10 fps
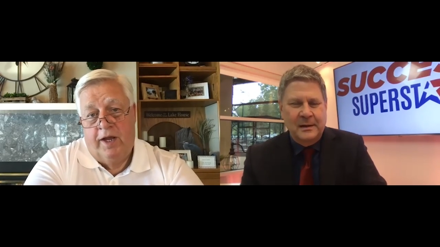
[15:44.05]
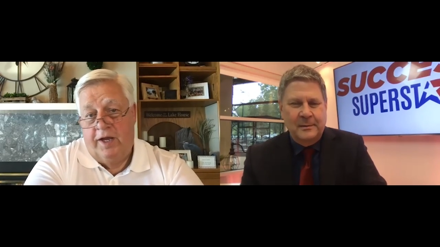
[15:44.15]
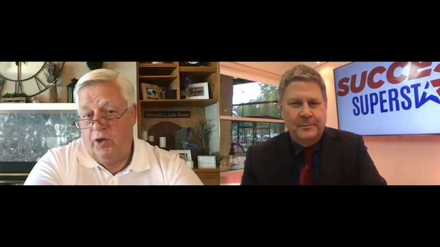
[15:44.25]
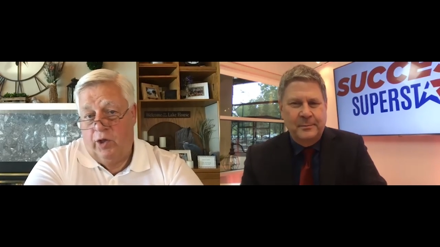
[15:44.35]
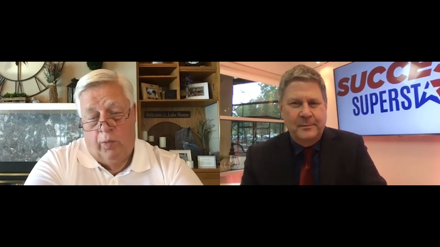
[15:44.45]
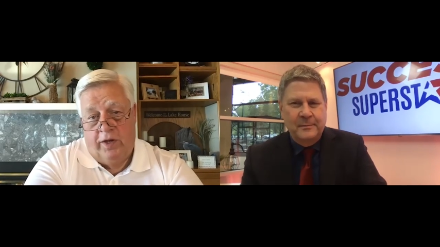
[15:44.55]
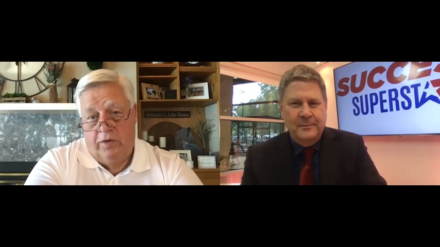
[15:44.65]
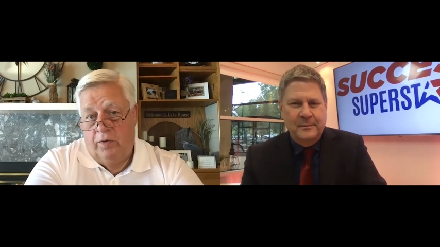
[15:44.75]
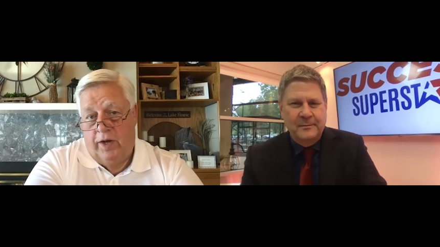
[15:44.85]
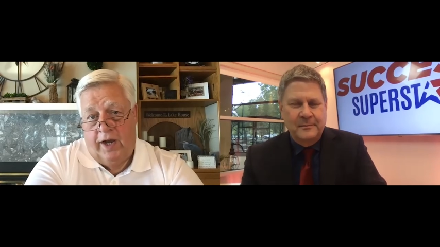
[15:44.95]
Speaker 1: And the only way to
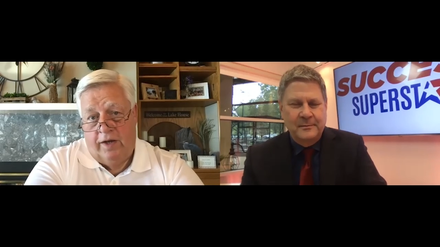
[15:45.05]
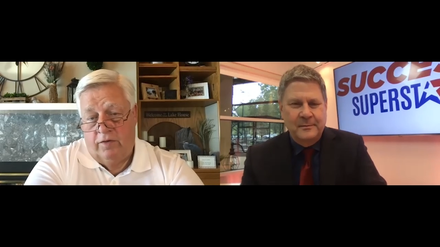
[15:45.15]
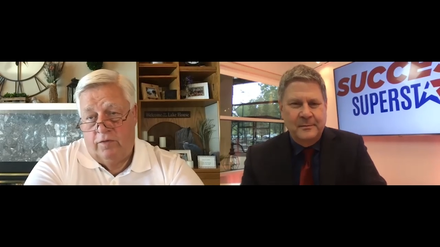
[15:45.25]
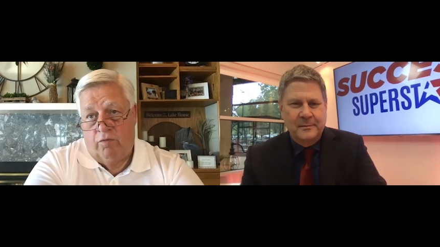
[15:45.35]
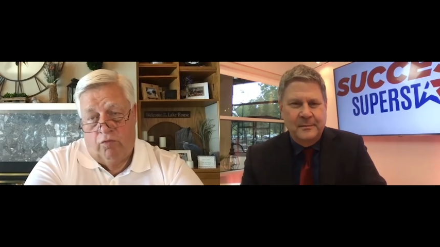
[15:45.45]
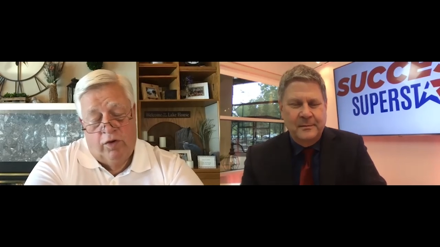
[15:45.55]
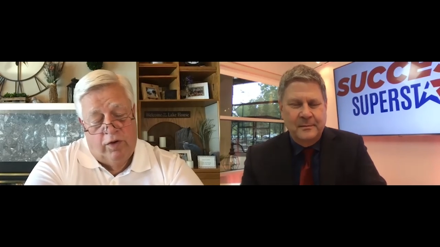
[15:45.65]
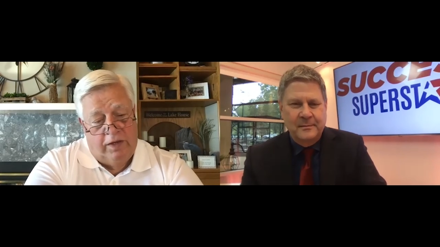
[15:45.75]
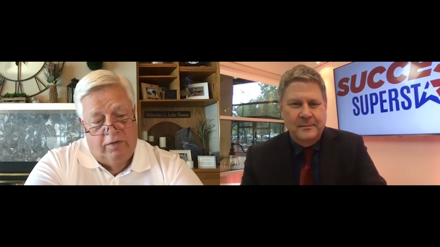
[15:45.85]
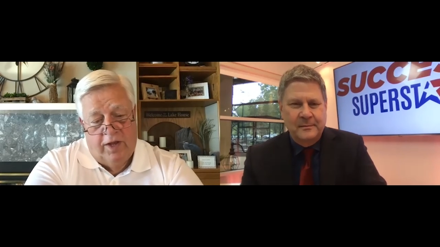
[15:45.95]
do that is
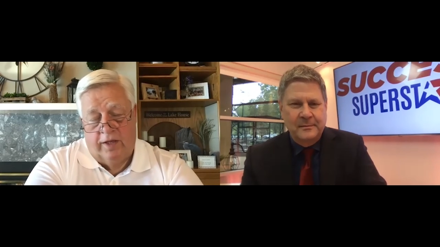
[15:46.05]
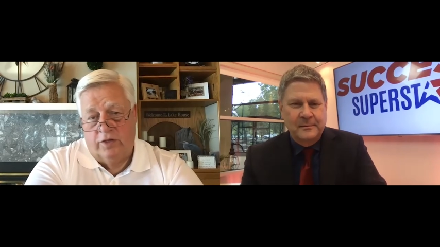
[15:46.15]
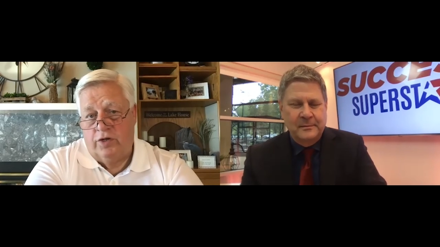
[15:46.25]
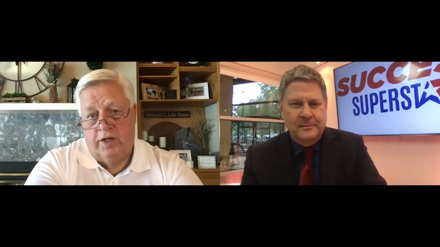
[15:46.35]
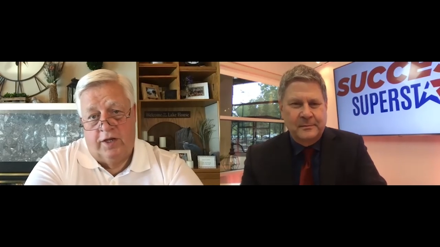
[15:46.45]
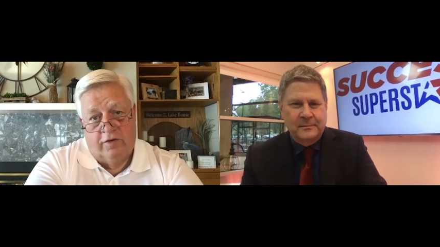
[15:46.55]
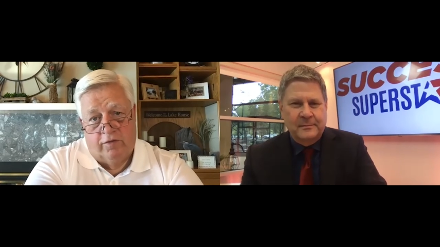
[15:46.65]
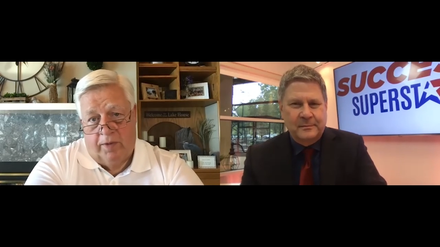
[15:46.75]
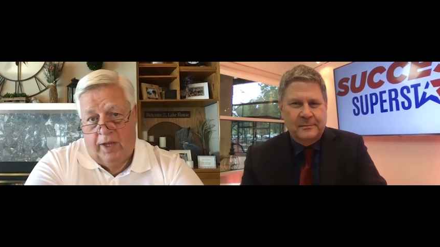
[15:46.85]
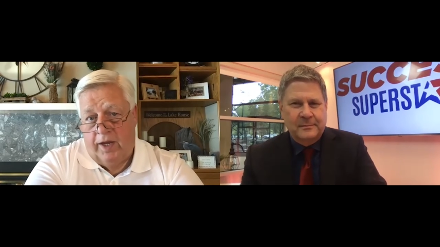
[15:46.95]
intelligently
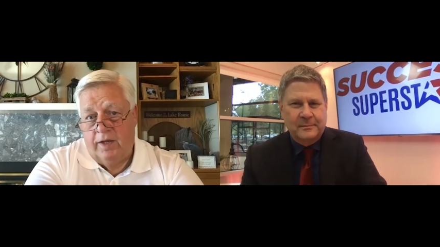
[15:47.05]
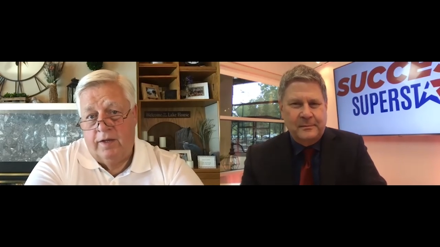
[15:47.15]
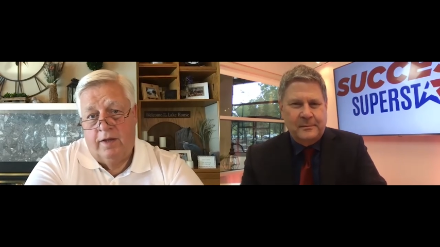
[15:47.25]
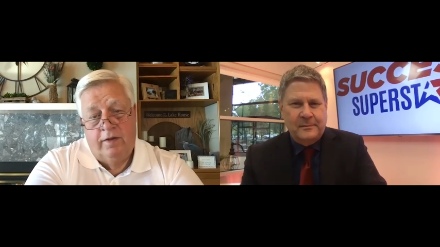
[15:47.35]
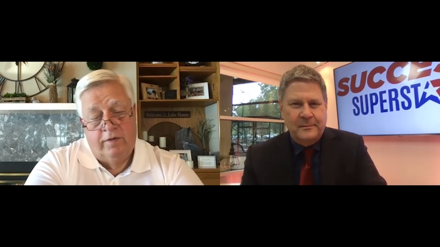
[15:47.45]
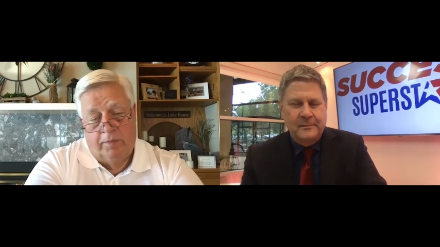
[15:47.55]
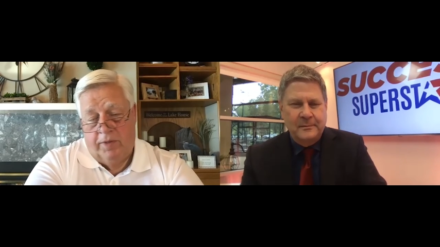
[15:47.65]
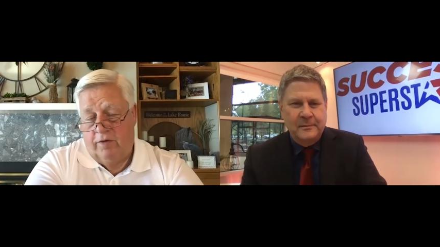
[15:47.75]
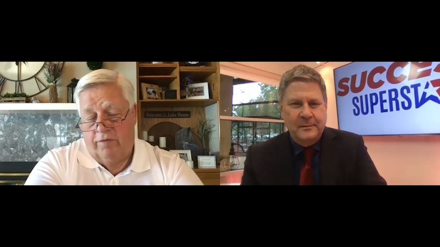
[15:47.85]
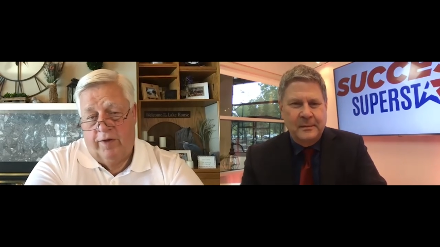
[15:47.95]
explain
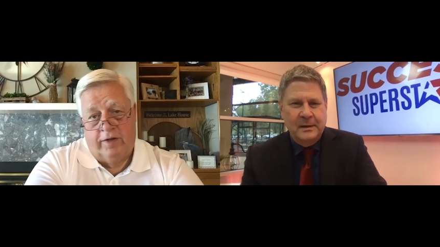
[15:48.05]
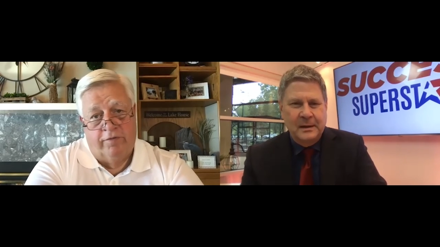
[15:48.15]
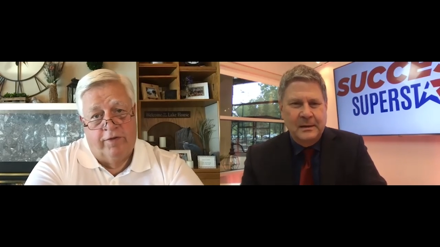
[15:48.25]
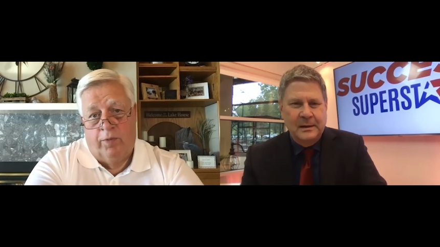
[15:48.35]
simply and effectively